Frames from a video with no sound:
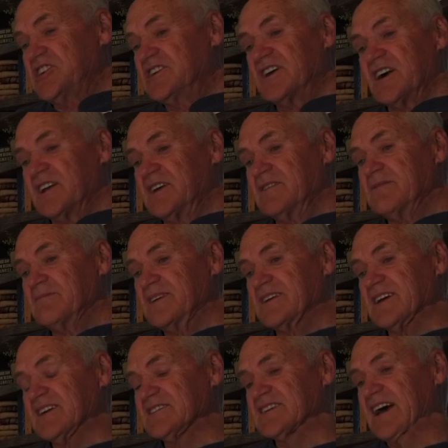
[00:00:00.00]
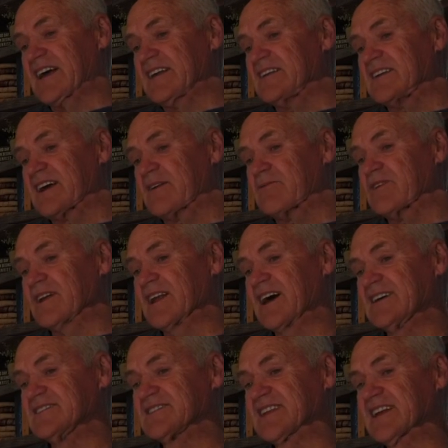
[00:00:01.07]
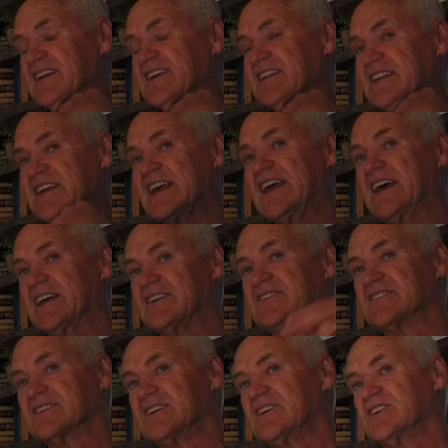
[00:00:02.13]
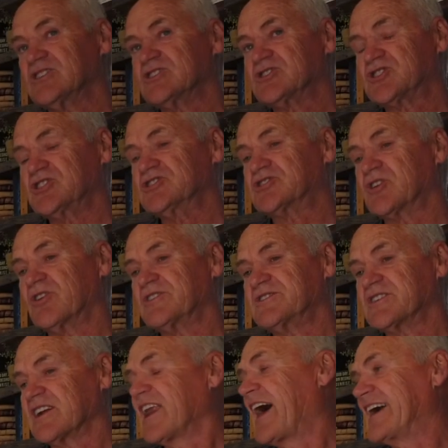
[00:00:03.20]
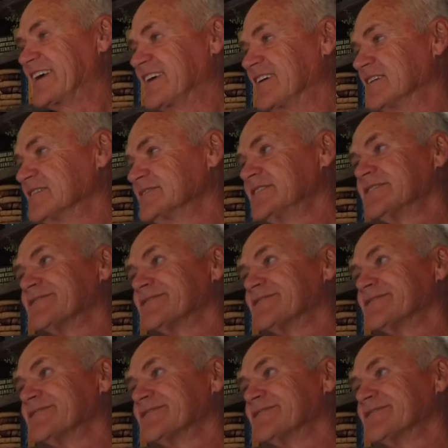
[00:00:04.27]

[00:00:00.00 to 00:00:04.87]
cheat on it because I realize that in the end, she's going to like it.